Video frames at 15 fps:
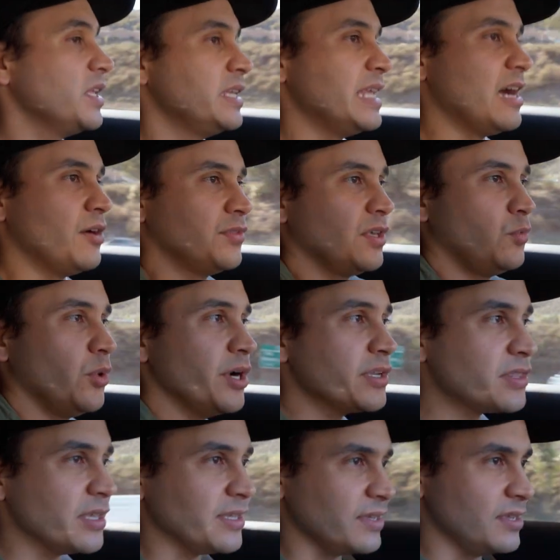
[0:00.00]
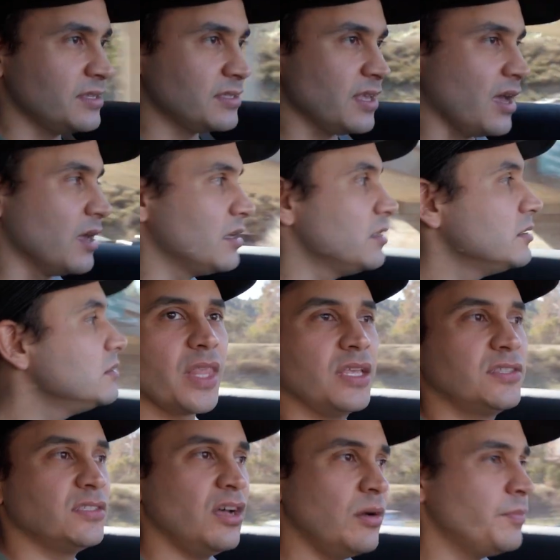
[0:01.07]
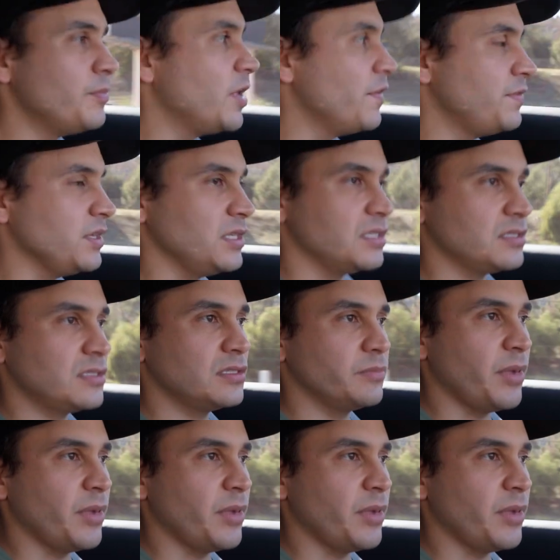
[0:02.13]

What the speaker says: Now, the weird thing is that some of these